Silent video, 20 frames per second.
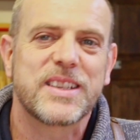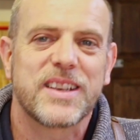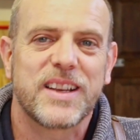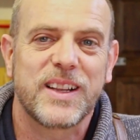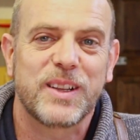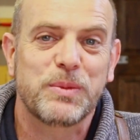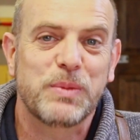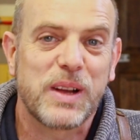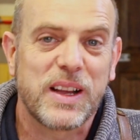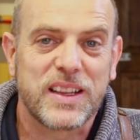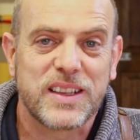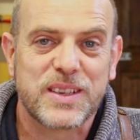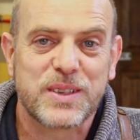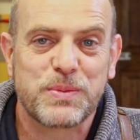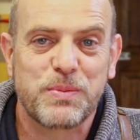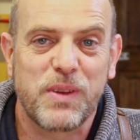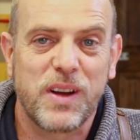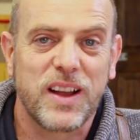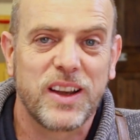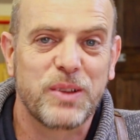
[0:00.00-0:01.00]
tell by the
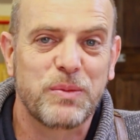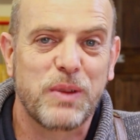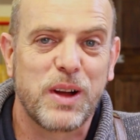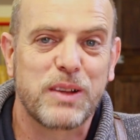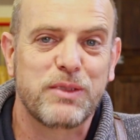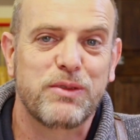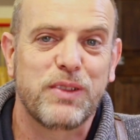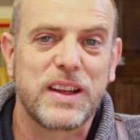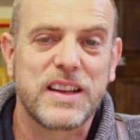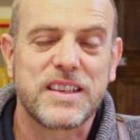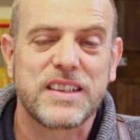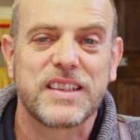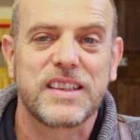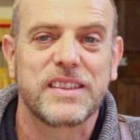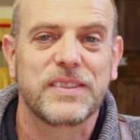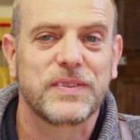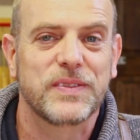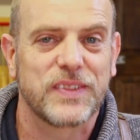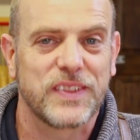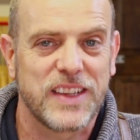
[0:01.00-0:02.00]
smile on my face,
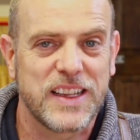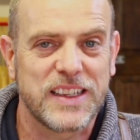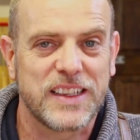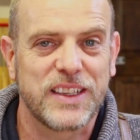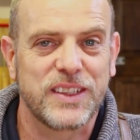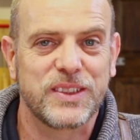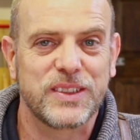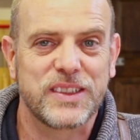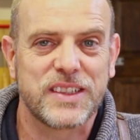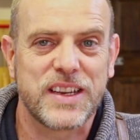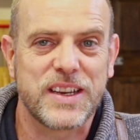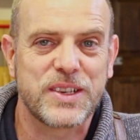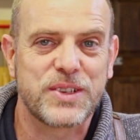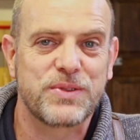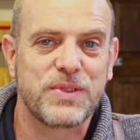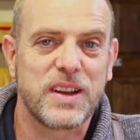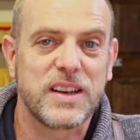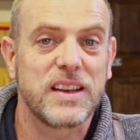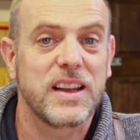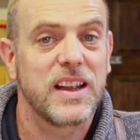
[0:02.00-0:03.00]
that little test
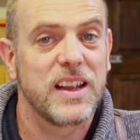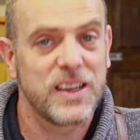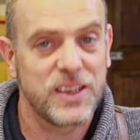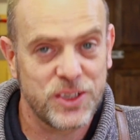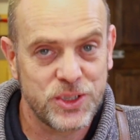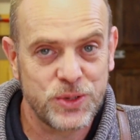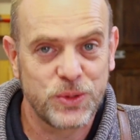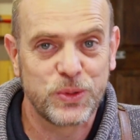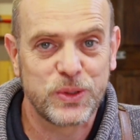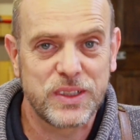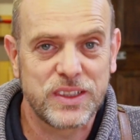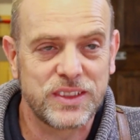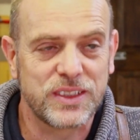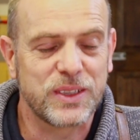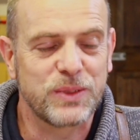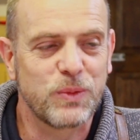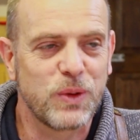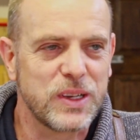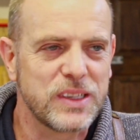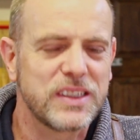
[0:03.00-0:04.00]
run, as short as
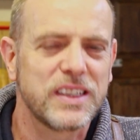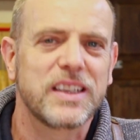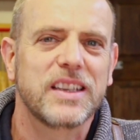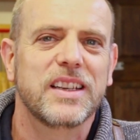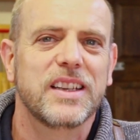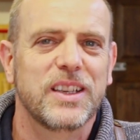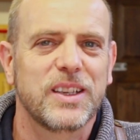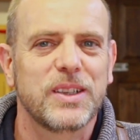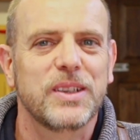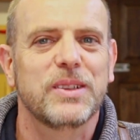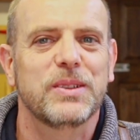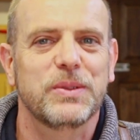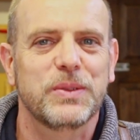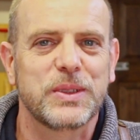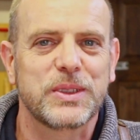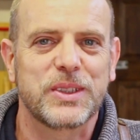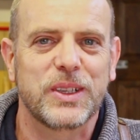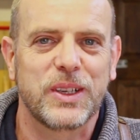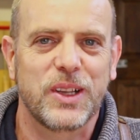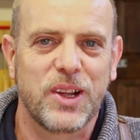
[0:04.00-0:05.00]
it was
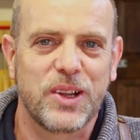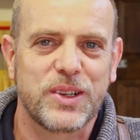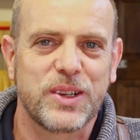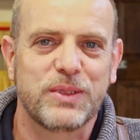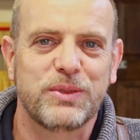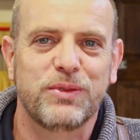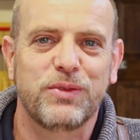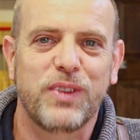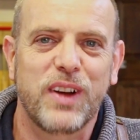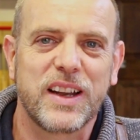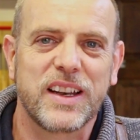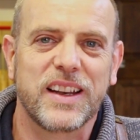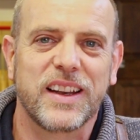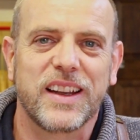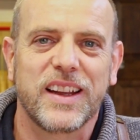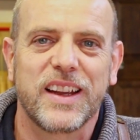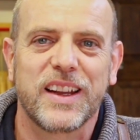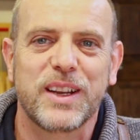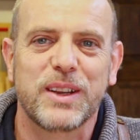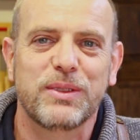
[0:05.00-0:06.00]
a lot of fun.
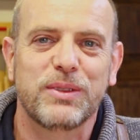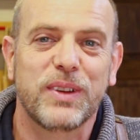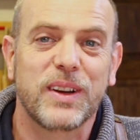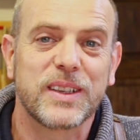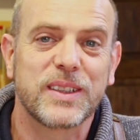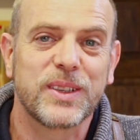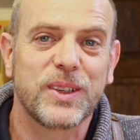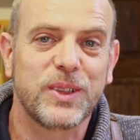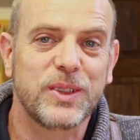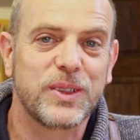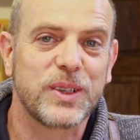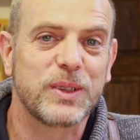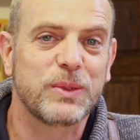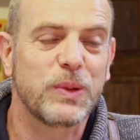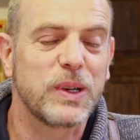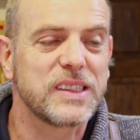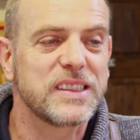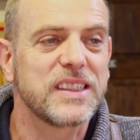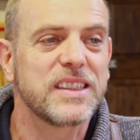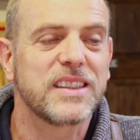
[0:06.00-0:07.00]
And if I told you it
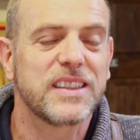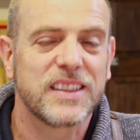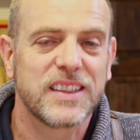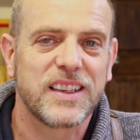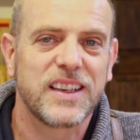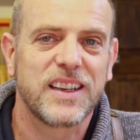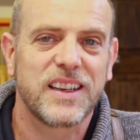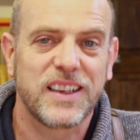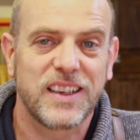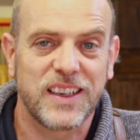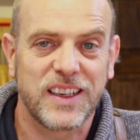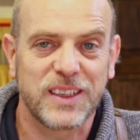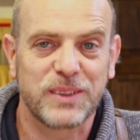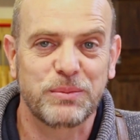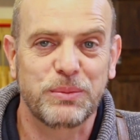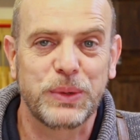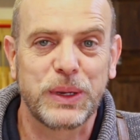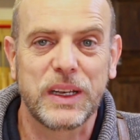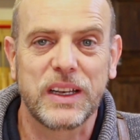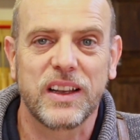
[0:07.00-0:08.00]
wasn't,
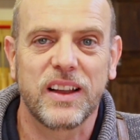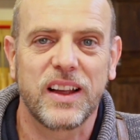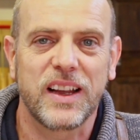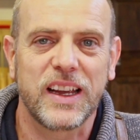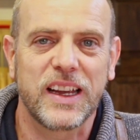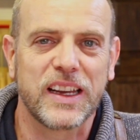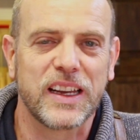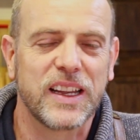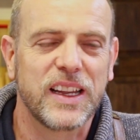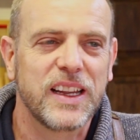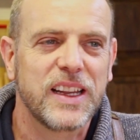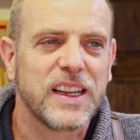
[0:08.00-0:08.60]
I'd be lying.